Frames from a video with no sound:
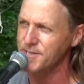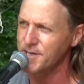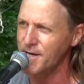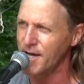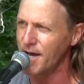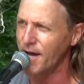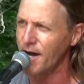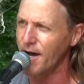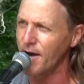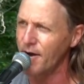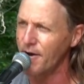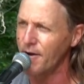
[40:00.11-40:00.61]

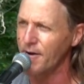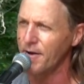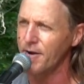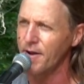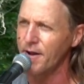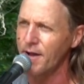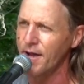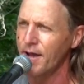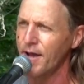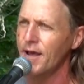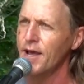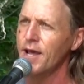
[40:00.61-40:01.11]
down
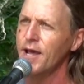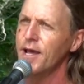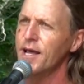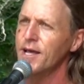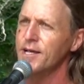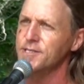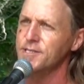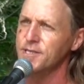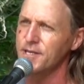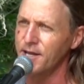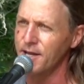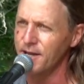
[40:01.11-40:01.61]

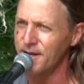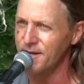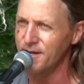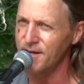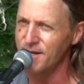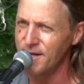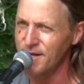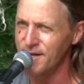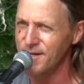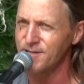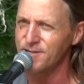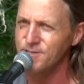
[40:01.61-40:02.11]
as the
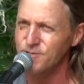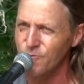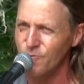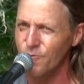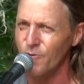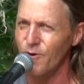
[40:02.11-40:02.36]
Indians